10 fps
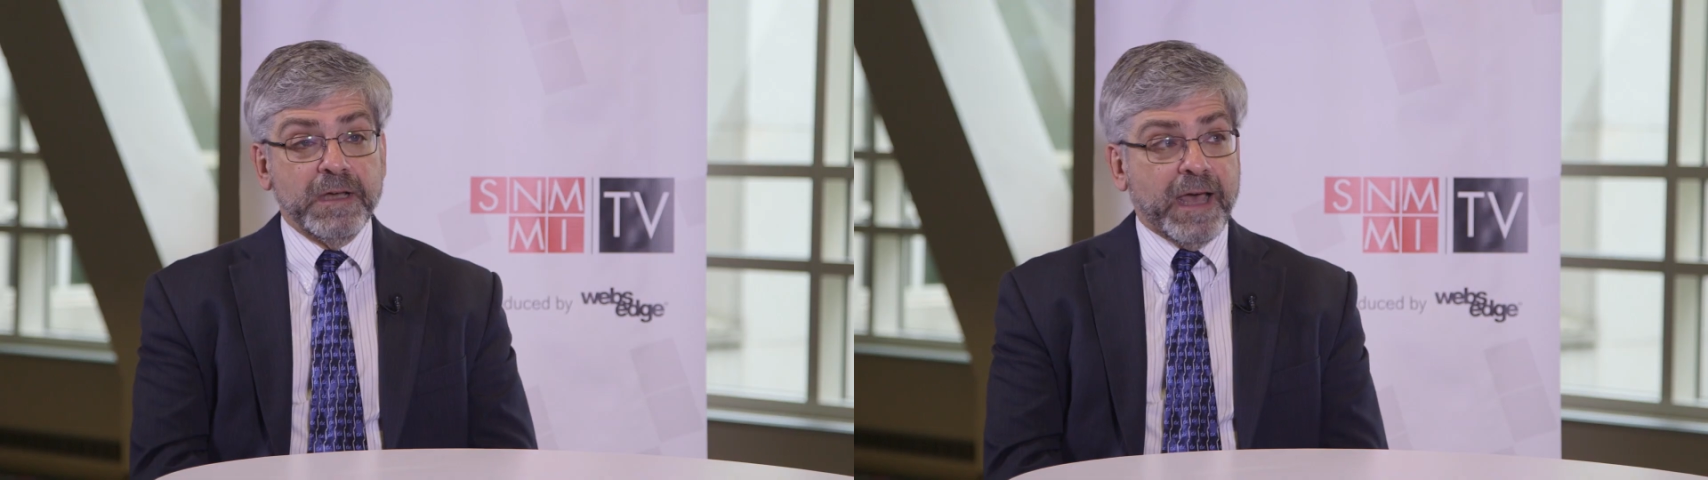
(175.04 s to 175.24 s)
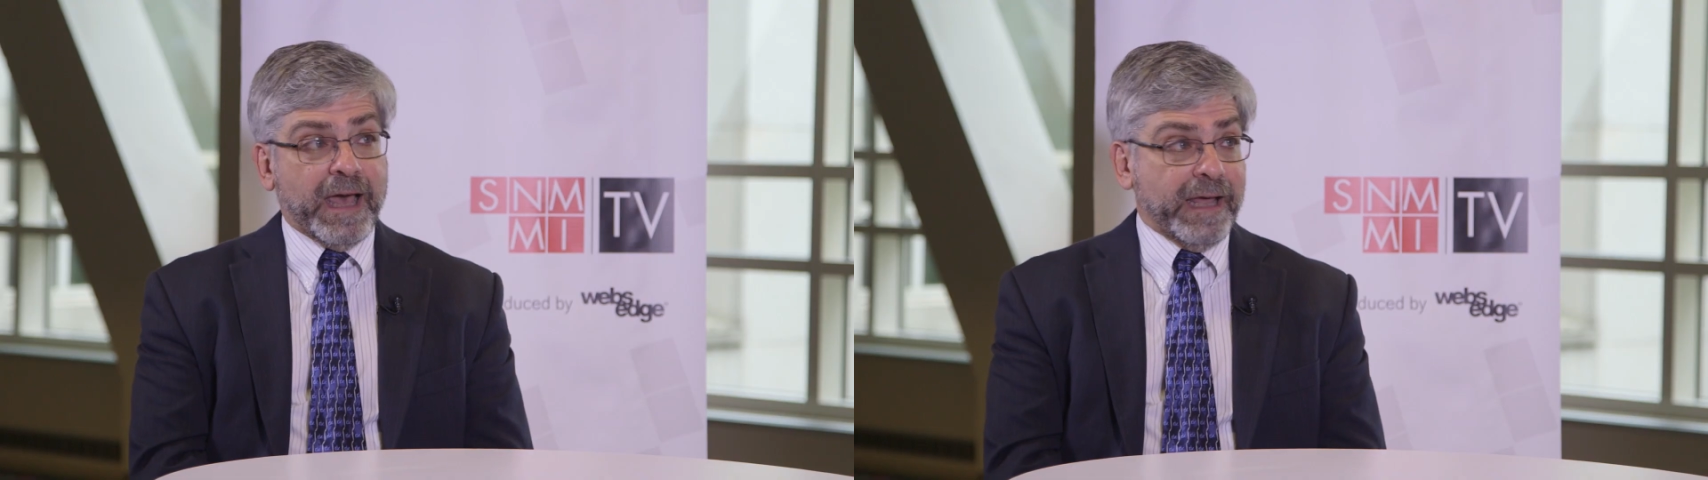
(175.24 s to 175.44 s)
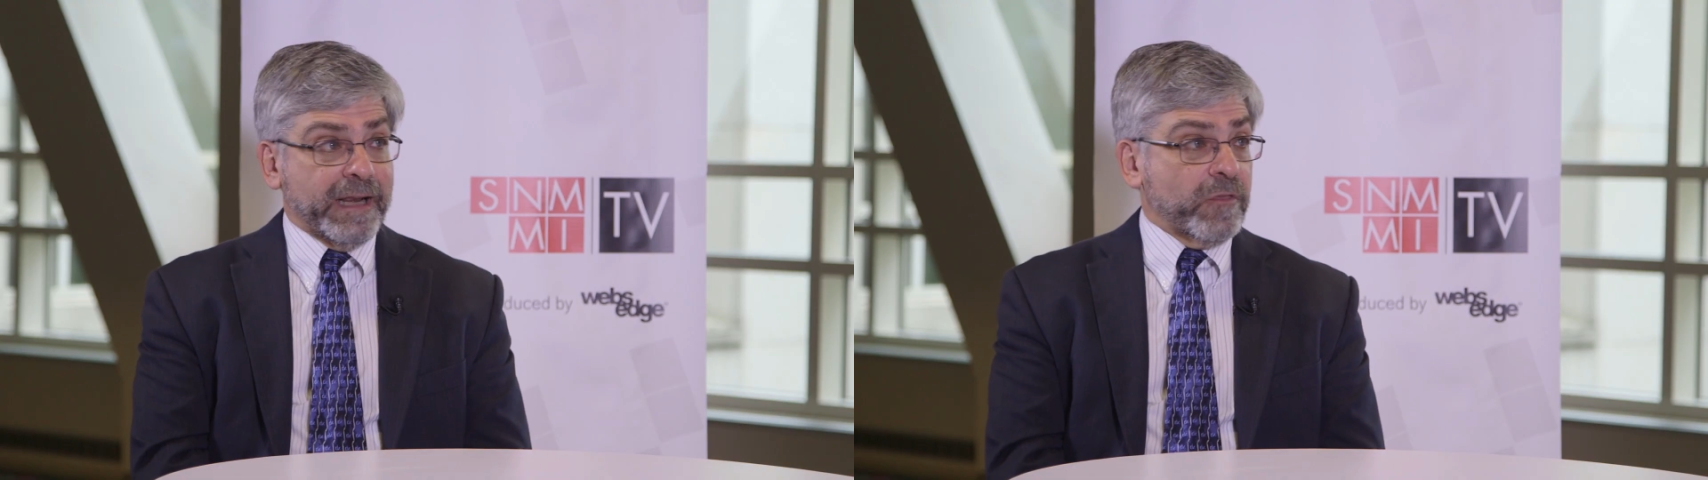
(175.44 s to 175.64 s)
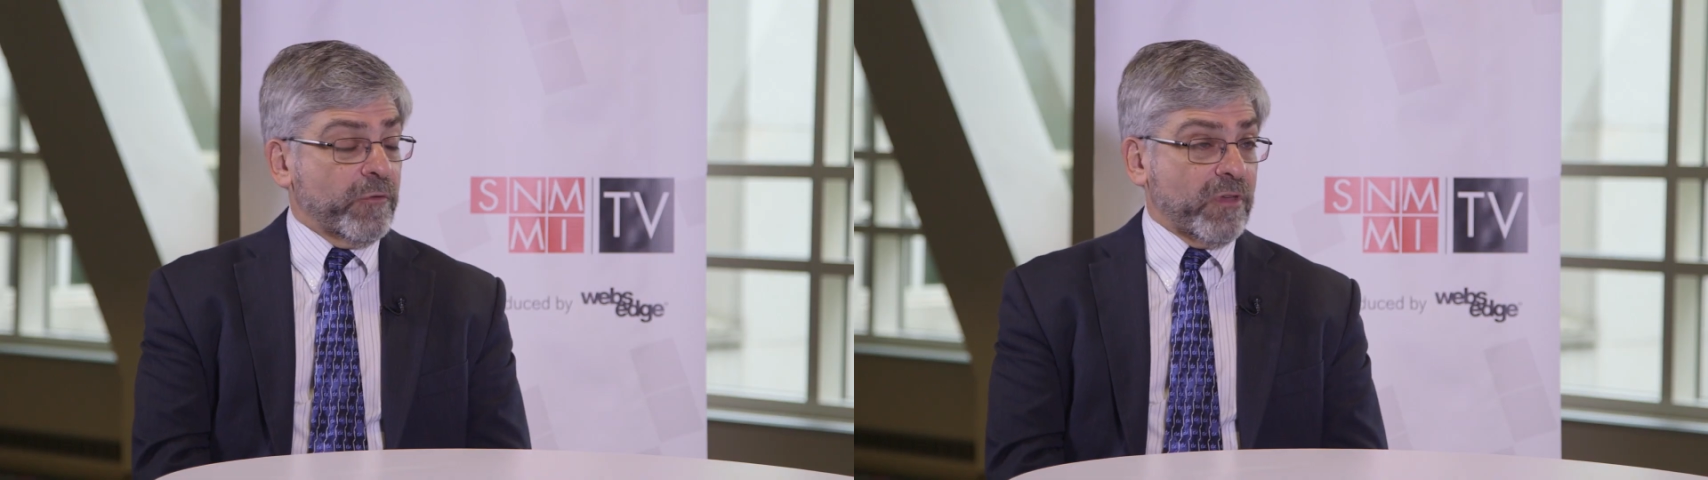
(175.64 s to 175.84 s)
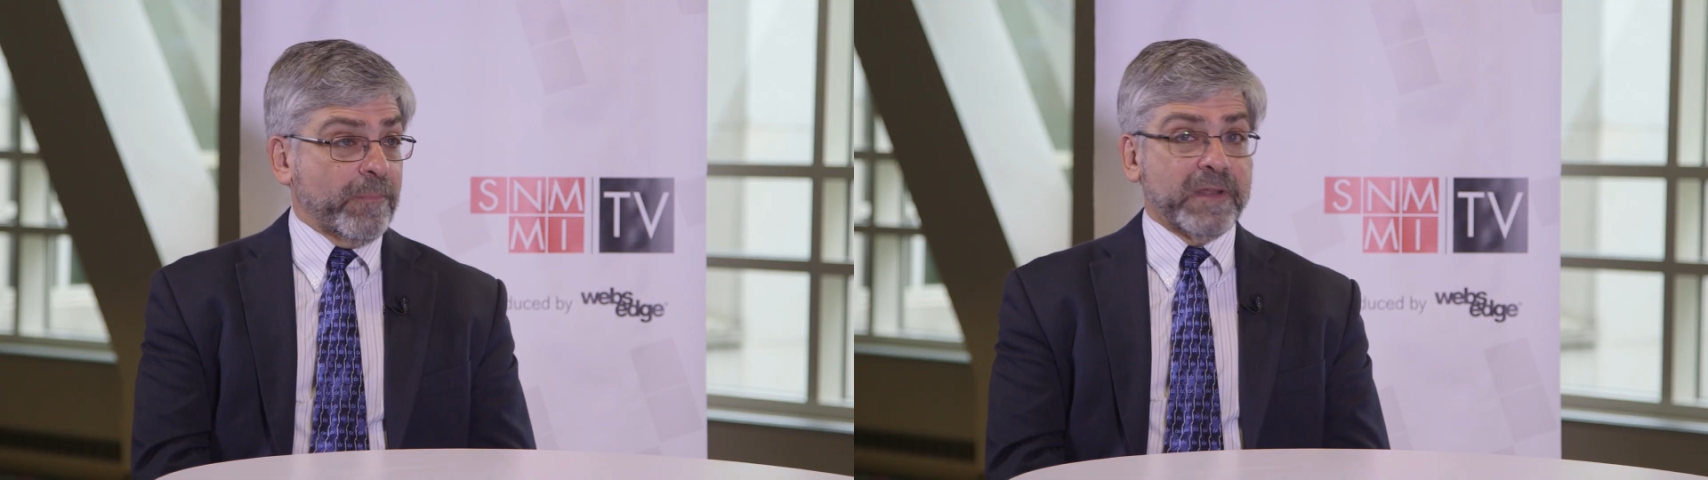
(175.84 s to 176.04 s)
and it's for
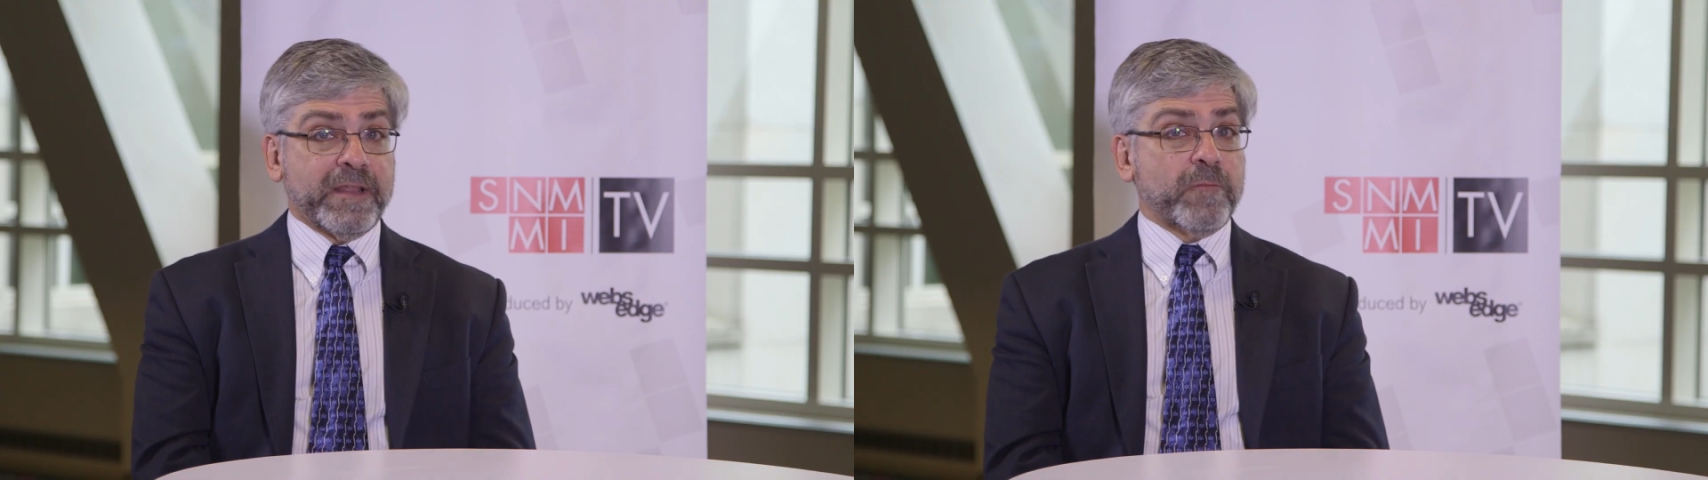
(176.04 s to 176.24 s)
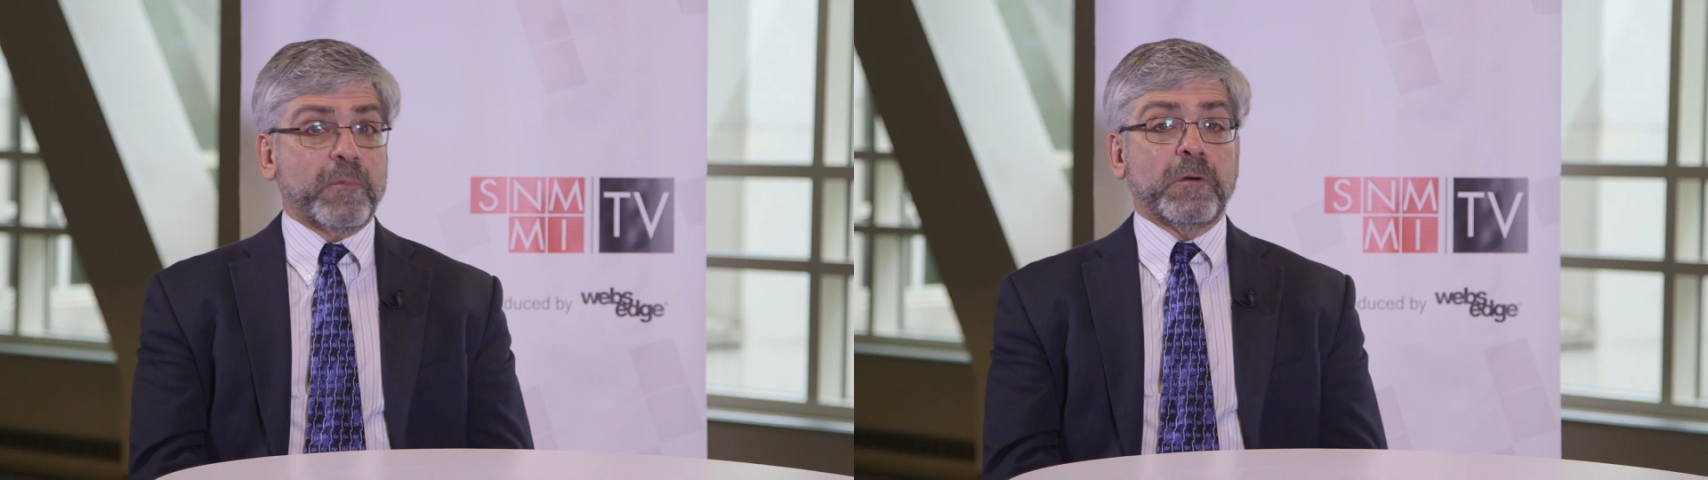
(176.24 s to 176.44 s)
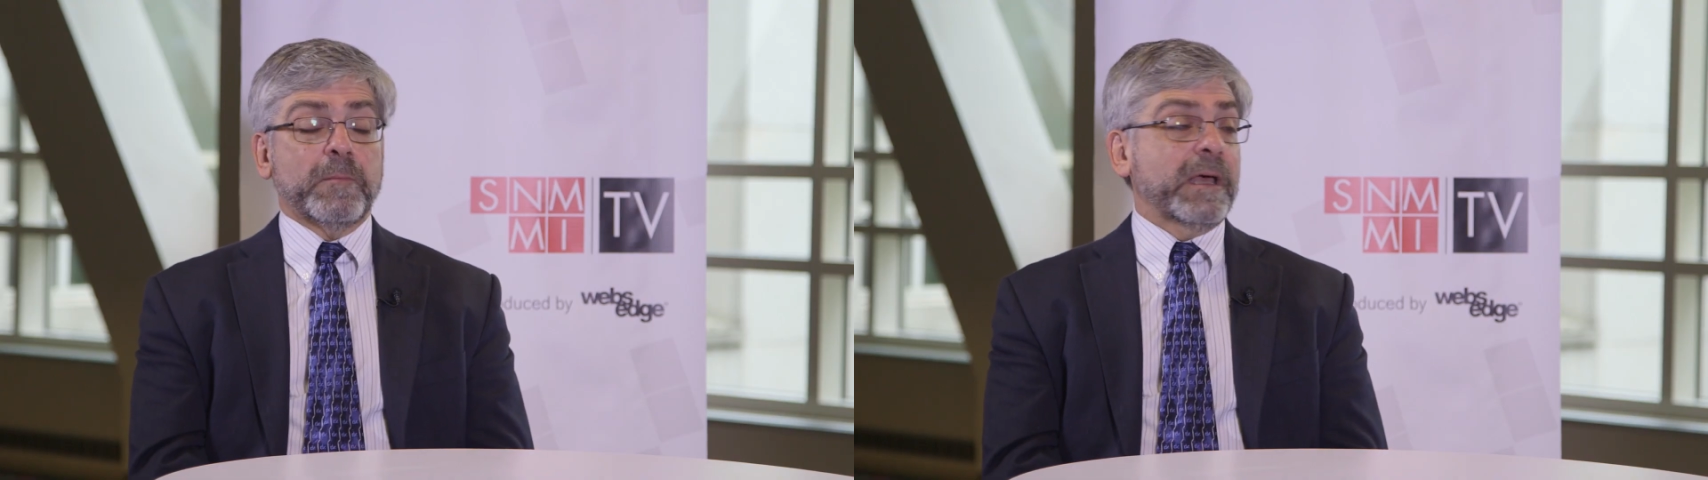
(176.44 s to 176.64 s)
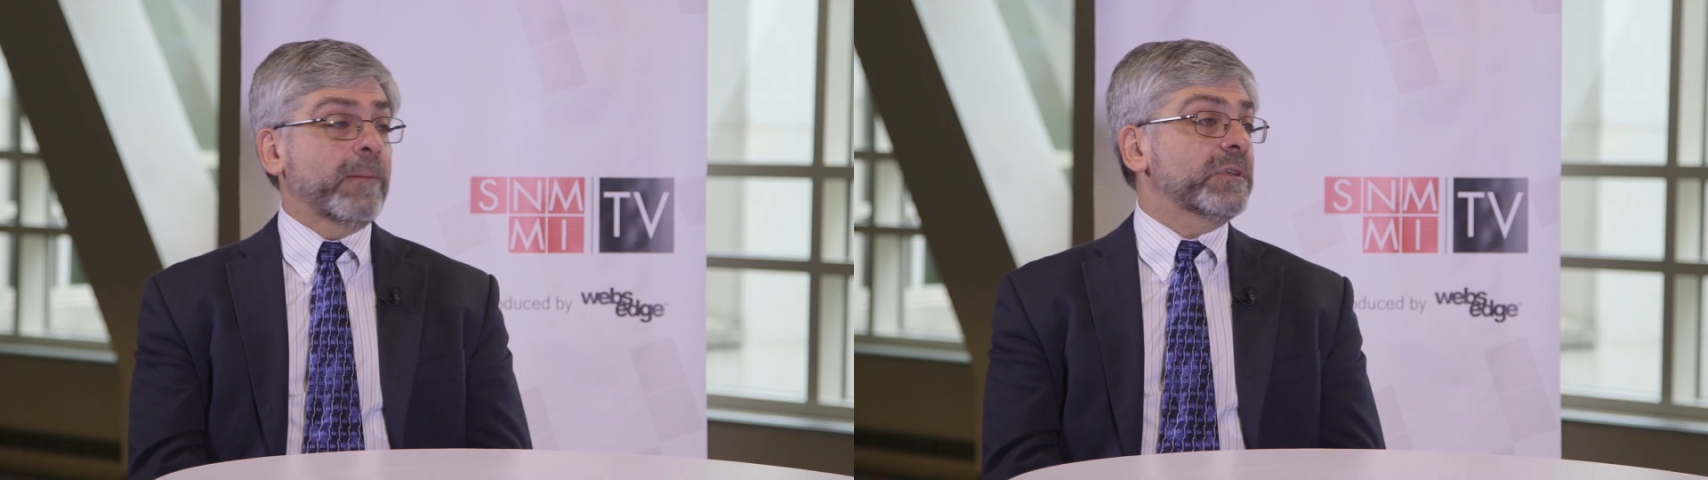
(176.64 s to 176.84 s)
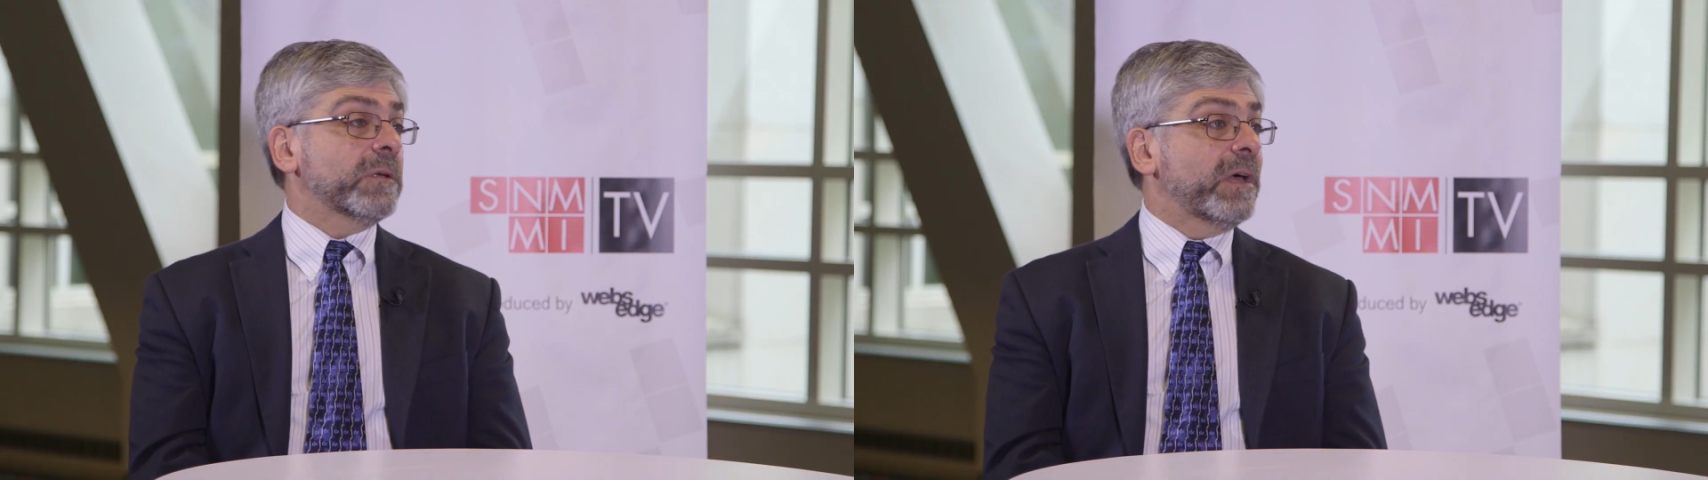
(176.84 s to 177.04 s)
something that's going to be able to